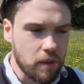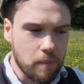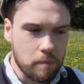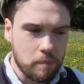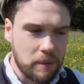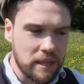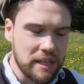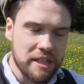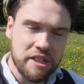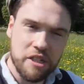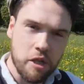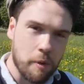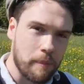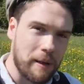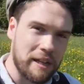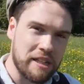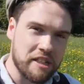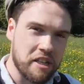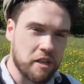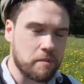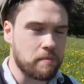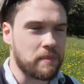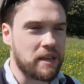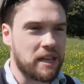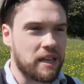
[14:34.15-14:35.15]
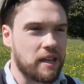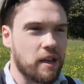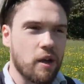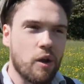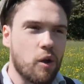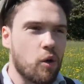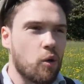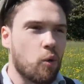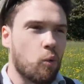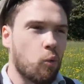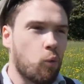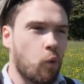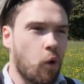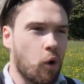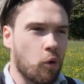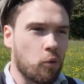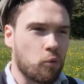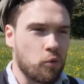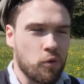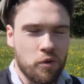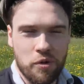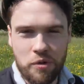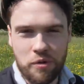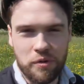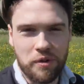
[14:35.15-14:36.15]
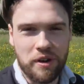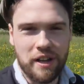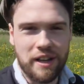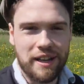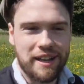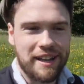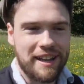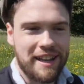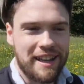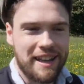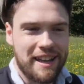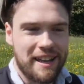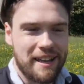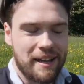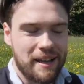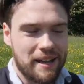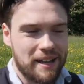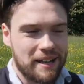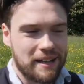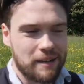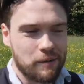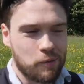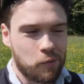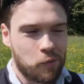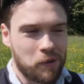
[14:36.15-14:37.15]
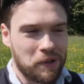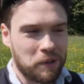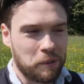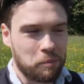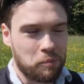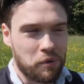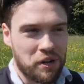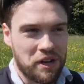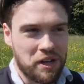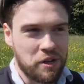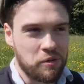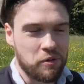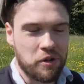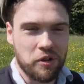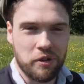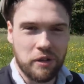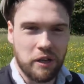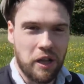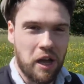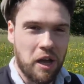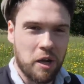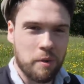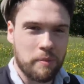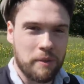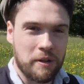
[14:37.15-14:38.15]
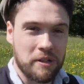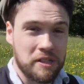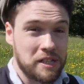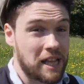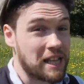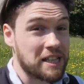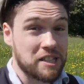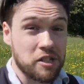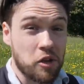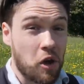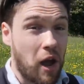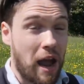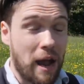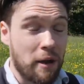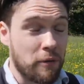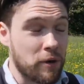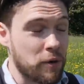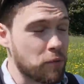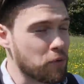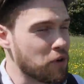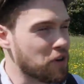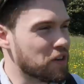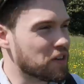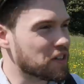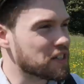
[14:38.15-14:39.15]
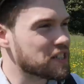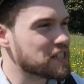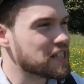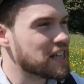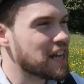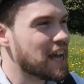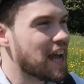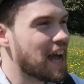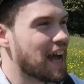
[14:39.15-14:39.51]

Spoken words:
please stop asking me what rune will bring you good luck, because that's not how it works.